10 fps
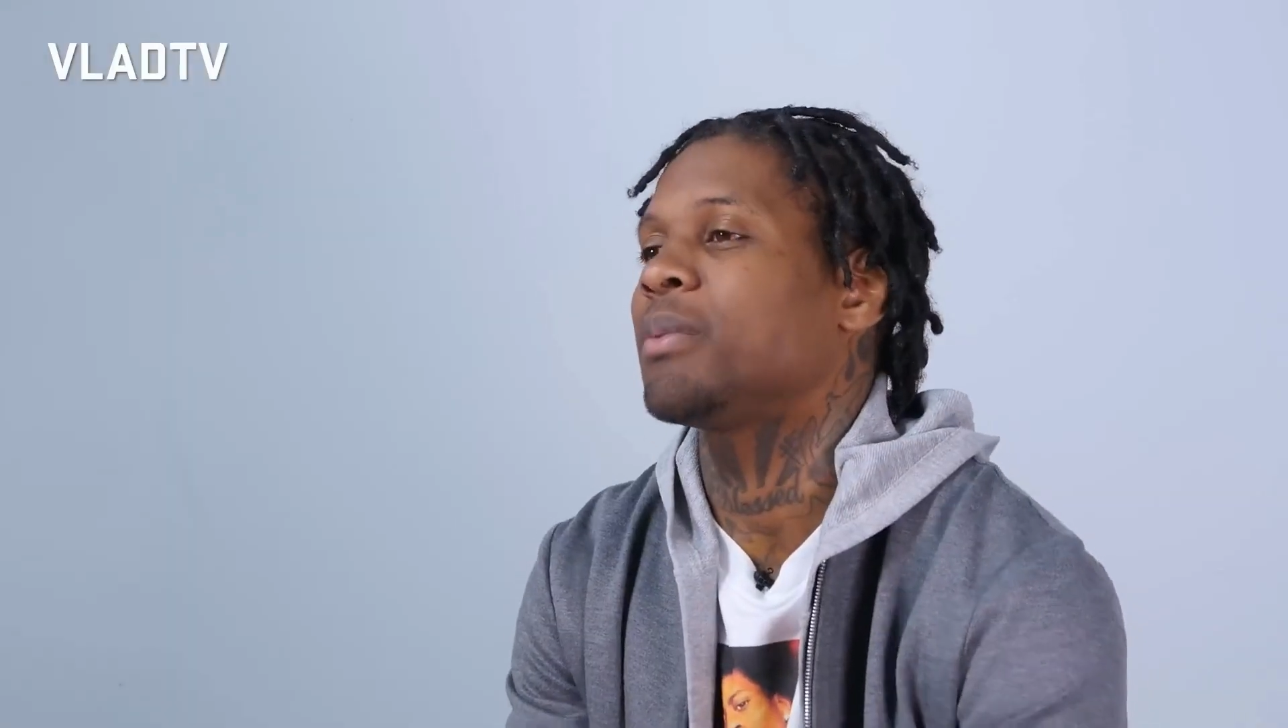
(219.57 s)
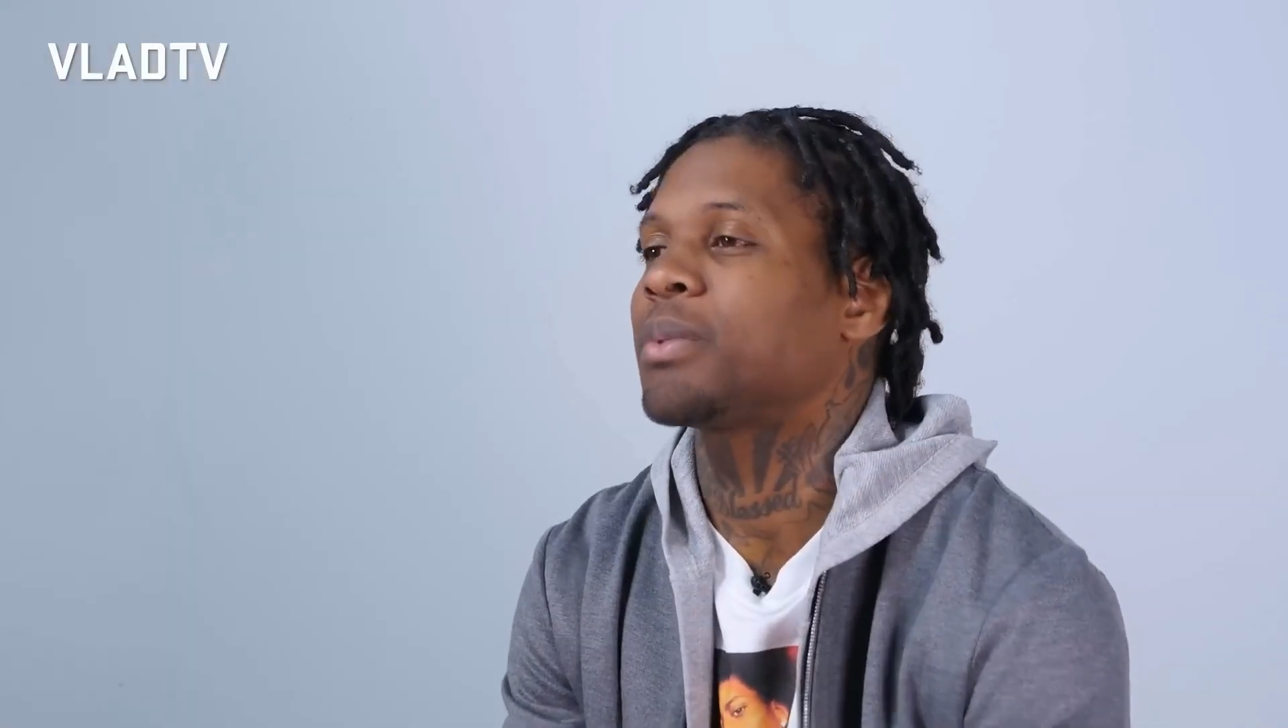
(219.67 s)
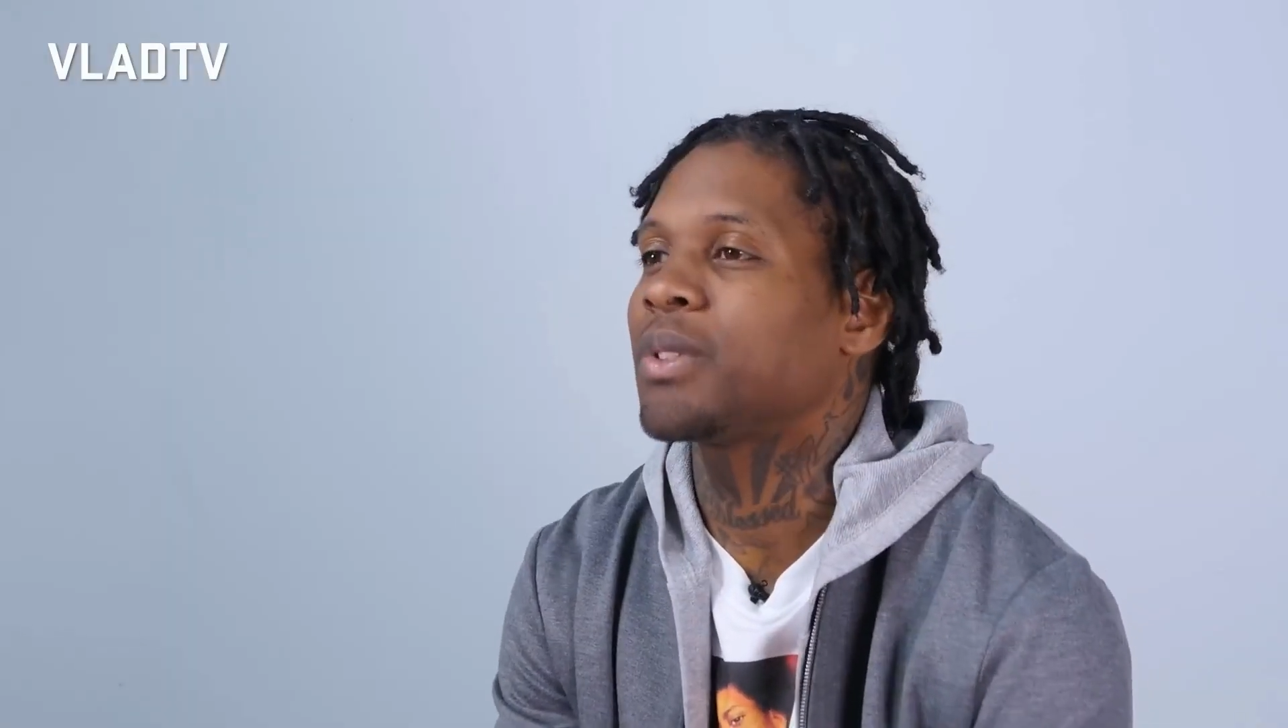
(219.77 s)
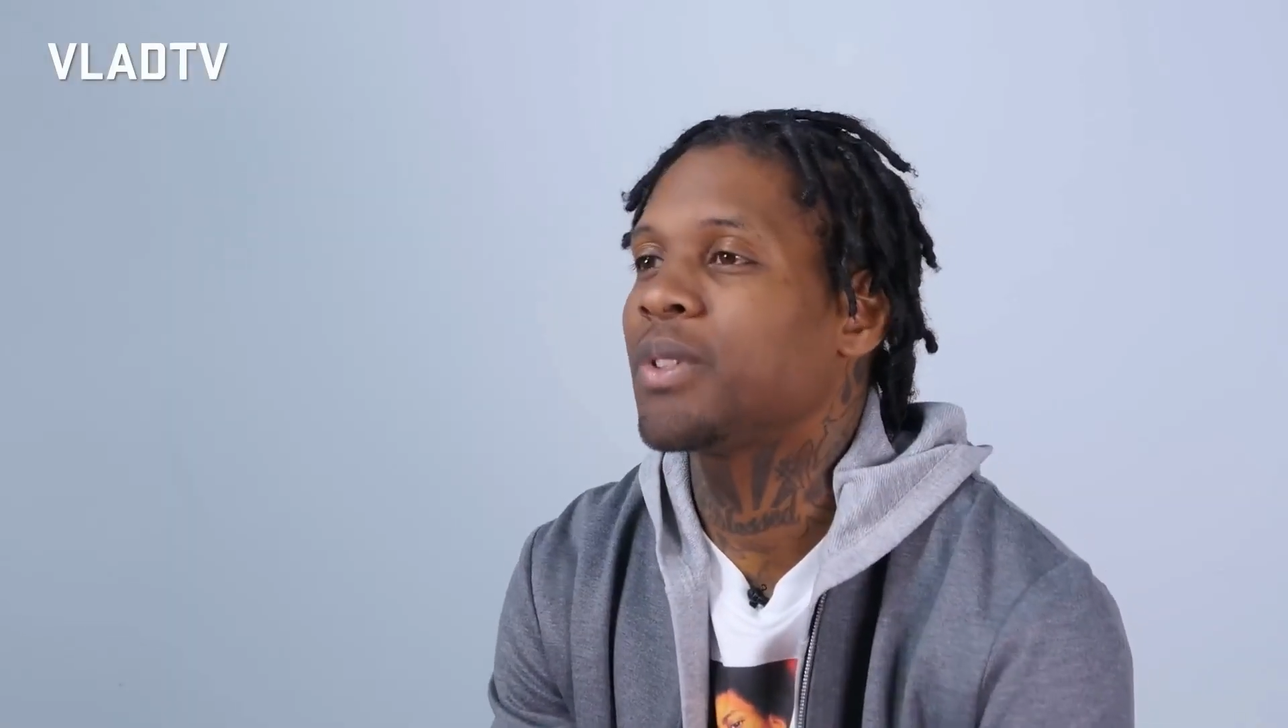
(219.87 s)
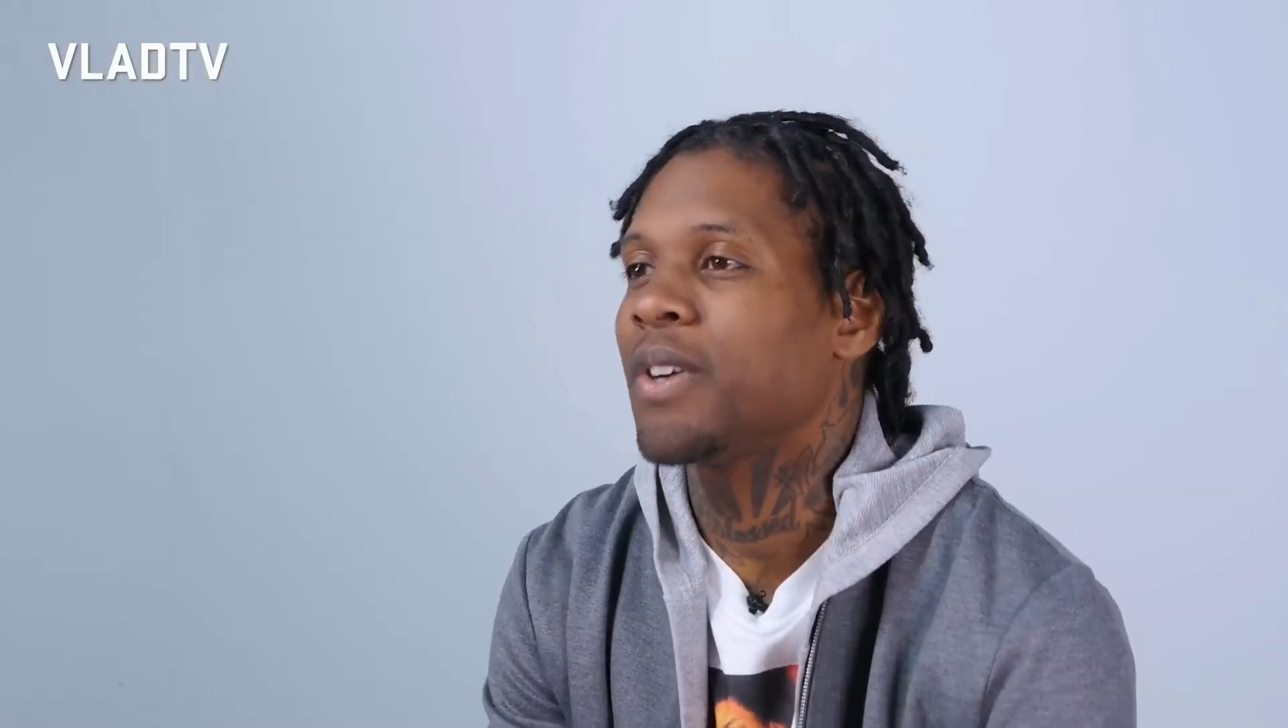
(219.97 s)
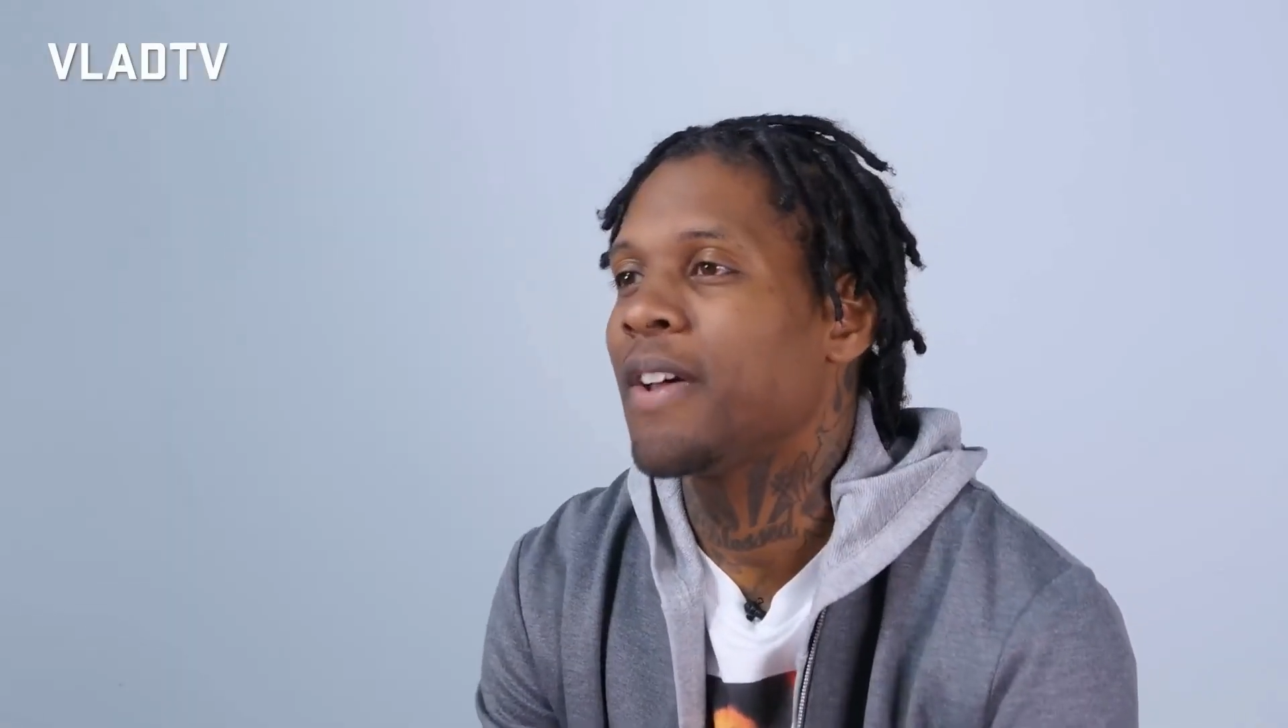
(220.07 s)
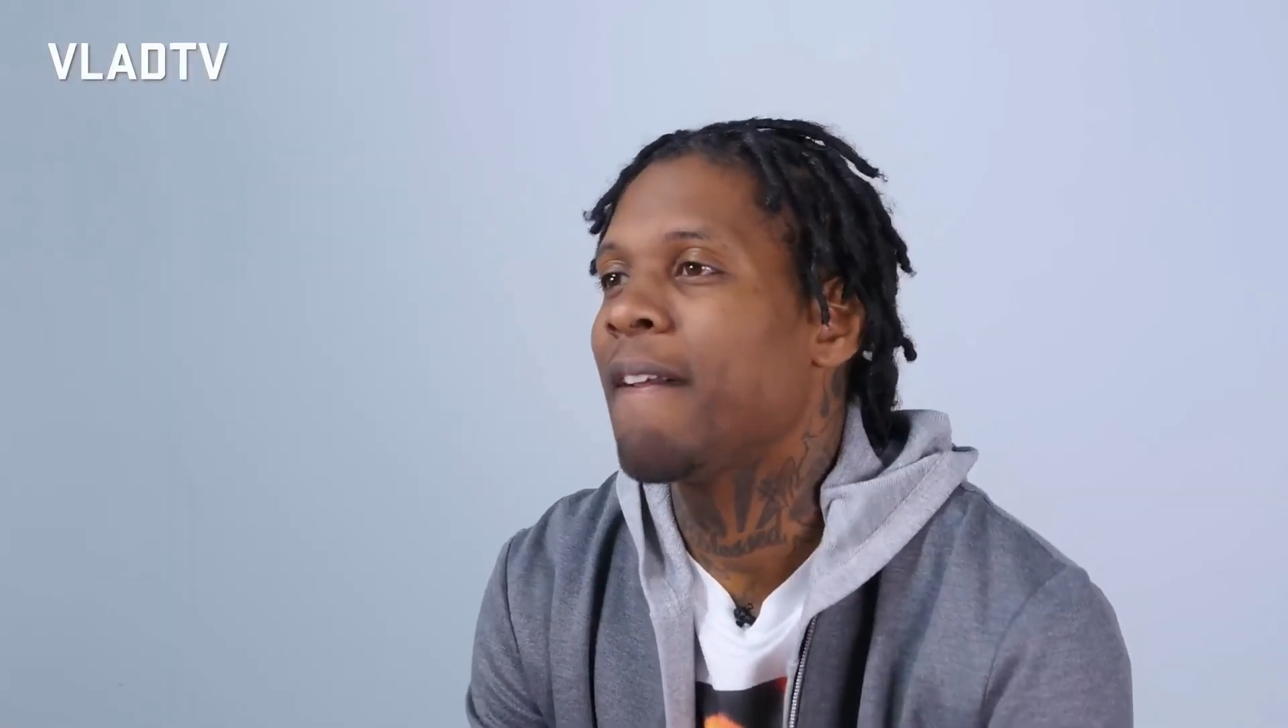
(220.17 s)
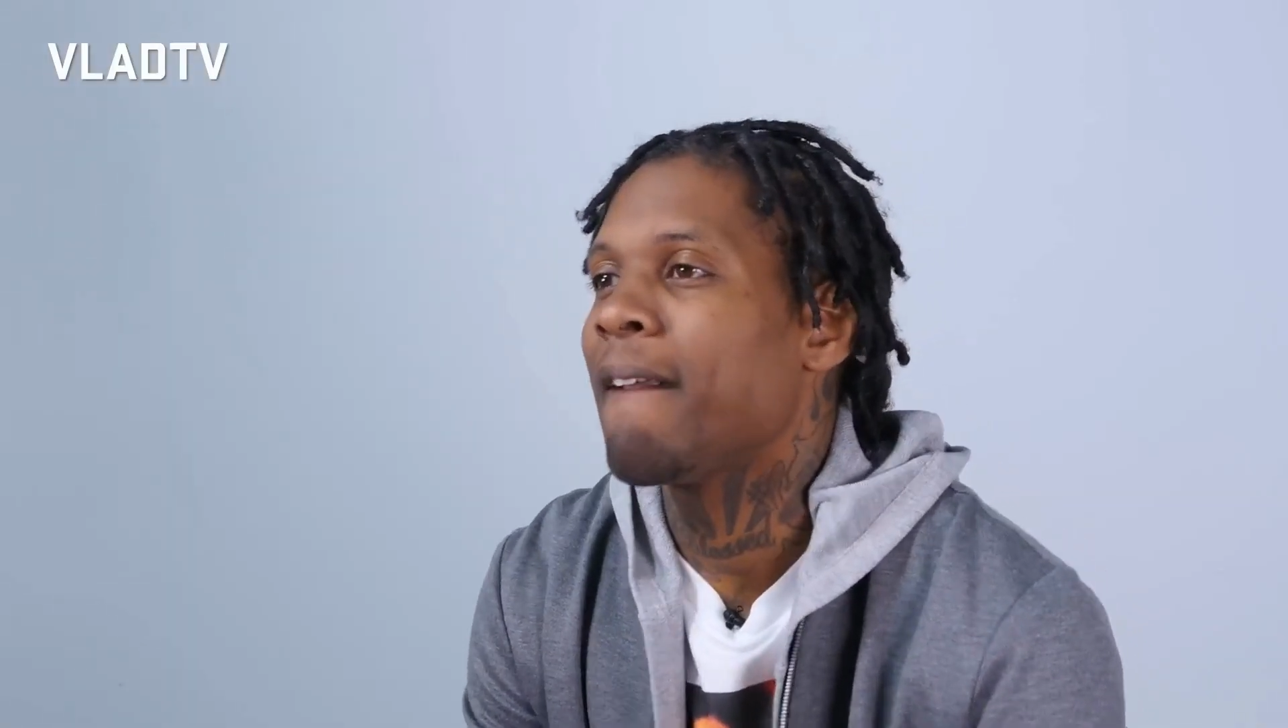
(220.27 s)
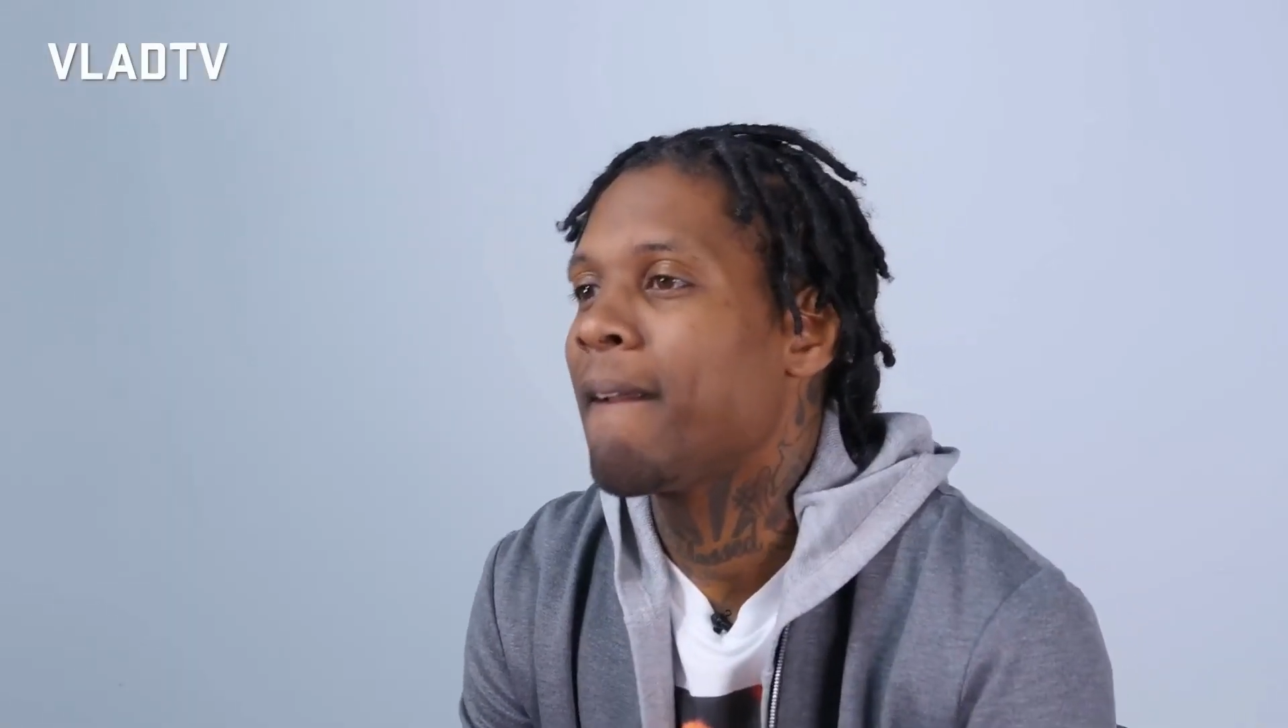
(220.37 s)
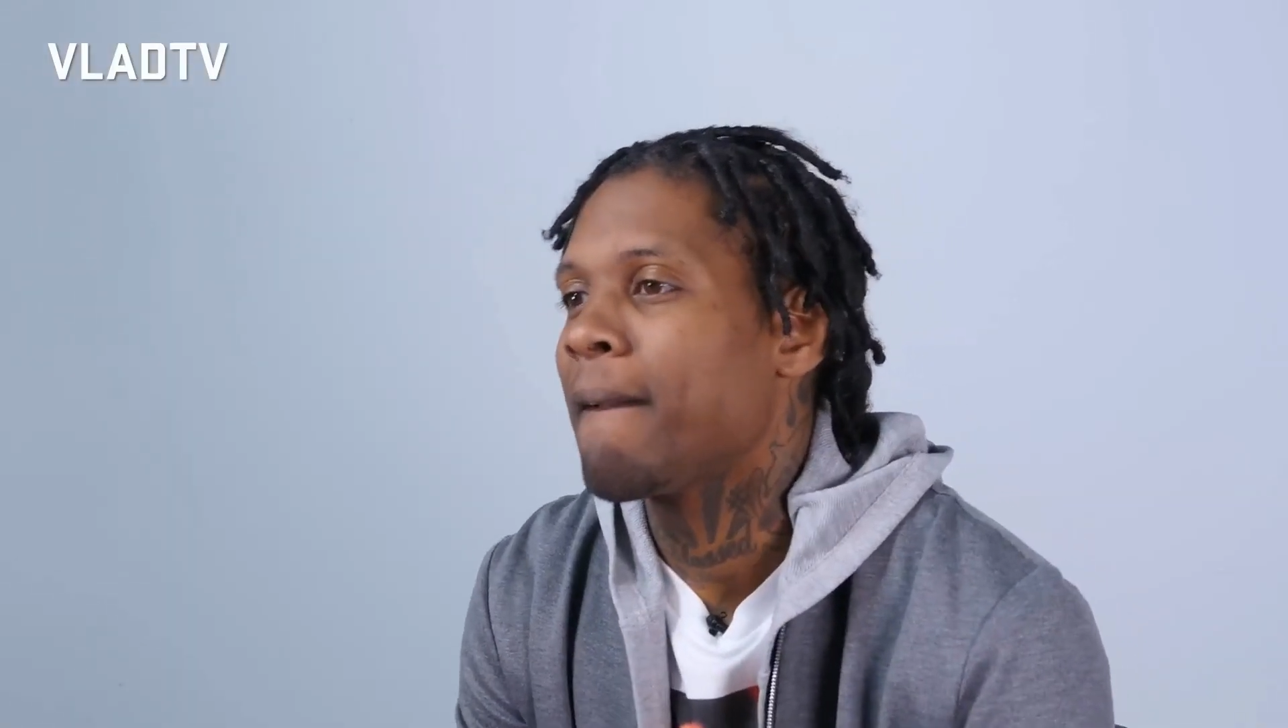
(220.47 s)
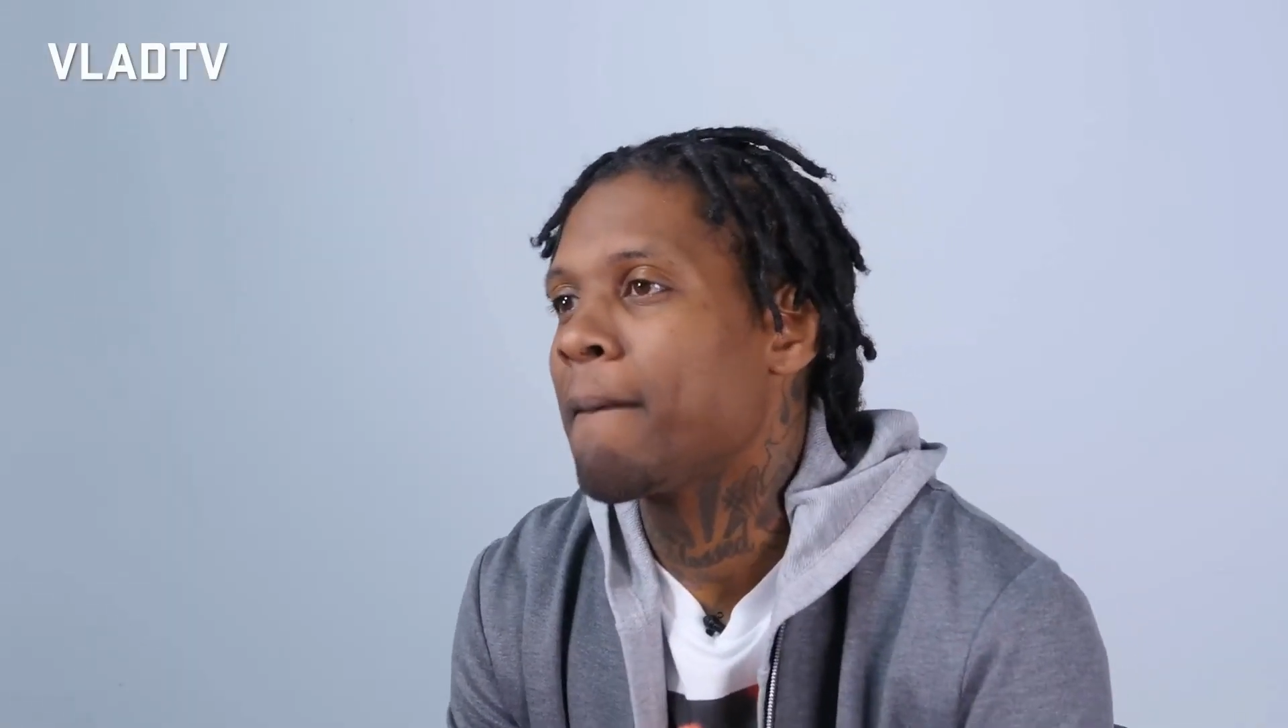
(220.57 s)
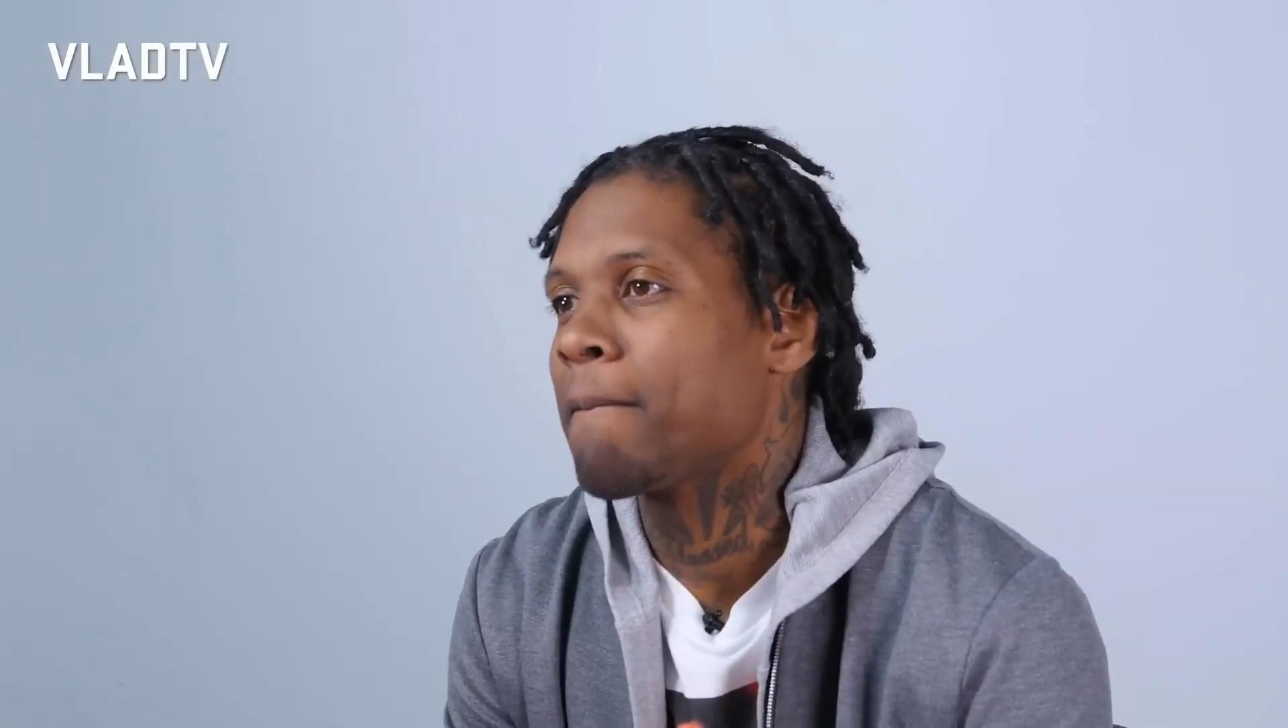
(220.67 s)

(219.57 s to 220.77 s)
the passing of Duck in